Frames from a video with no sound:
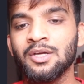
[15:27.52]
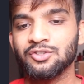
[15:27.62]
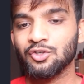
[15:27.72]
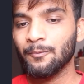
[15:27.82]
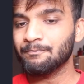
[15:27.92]

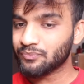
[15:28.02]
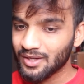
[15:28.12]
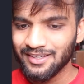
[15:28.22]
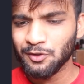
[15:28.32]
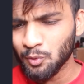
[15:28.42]
So
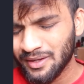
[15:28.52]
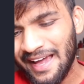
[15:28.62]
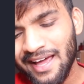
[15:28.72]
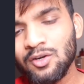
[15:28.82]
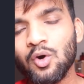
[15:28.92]
you
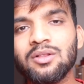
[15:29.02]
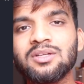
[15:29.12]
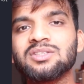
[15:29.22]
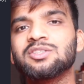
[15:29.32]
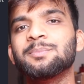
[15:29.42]
can call
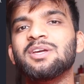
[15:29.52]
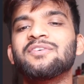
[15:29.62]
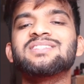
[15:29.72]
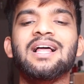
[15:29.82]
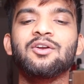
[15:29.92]
this as a
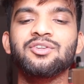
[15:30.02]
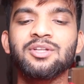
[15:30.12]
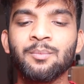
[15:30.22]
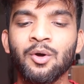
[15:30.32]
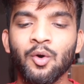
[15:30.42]
BFS
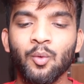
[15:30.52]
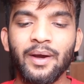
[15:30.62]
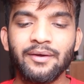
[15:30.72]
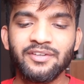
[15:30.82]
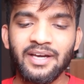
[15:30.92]
algorithm,
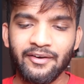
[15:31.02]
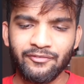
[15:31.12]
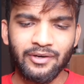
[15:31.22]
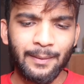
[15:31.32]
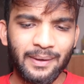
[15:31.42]
where we
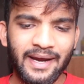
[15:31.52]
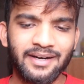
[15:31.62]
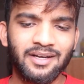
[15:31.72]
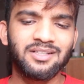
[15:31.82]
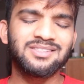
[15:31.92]
have
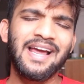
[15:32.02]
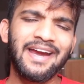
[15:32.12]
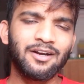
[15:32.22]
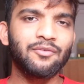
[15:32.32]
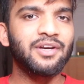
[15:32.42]
applied a
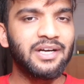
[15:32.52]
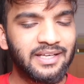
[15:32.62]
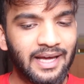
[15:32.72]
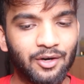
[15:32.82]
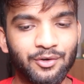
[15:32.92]
slide of
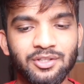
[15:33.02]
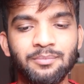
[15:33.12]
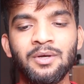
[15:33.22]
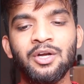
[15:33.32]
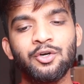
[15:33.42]
greedy
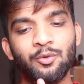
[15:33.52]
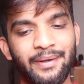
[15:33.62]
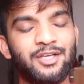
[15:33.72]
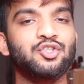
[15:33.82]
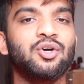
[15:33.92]
algorithm to
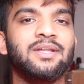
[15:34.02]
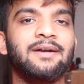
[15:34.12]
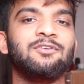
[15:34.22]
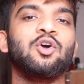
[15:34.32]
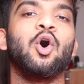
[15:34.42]
make sure
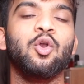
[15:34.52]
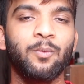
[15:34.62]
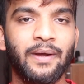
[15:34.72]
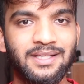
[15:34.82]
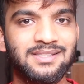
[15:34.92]
that we
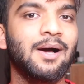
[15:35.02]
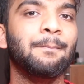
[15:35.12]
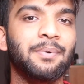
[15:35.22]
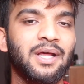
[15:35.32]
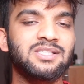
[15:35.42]
always
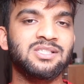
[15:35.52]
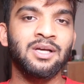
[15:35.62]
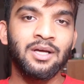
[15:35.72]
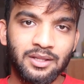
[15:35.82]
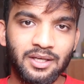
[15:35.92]
compress
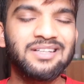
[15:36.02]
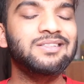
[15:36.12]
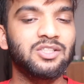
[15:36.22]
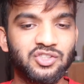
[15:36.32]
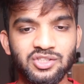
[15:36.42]
the
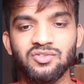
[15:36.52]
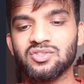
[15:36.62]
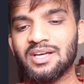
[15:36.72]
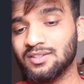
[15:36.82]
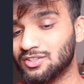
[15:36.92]

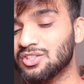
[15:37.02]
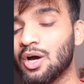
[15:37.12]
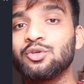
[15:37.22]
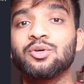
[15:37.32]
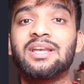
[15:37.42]
distance. And this is
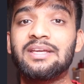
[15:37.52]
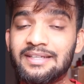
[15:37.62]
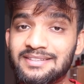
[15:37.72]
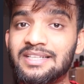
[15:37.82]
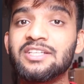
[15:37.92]
how you can
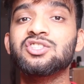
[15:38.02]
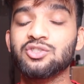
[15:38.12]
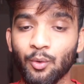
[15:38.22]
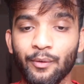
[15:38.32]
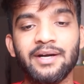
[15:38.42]
easily
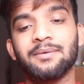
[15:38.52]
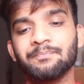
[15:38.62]
store it.